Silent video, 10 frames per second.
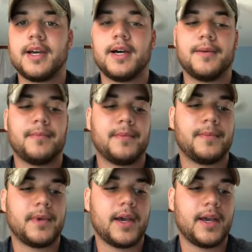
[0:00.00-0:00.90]
Um,
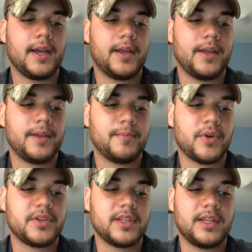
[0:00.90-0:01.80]
I
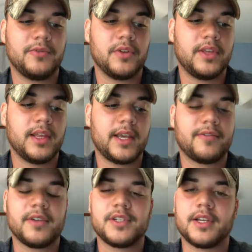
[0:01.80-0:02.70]
personally really
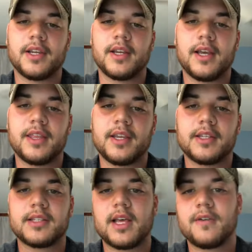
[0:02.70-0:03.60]
like fishing. I think
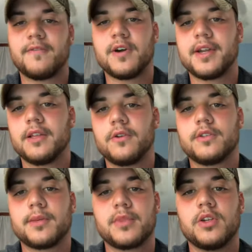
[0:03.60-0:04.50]
it's a lot of fun. I
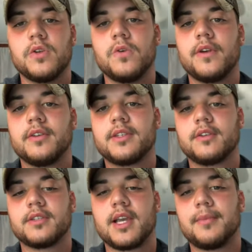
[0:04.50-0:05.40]
learn something new every
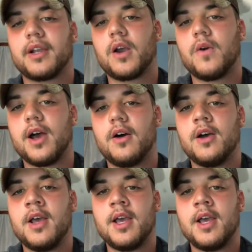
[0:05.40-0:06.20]
single time I go out.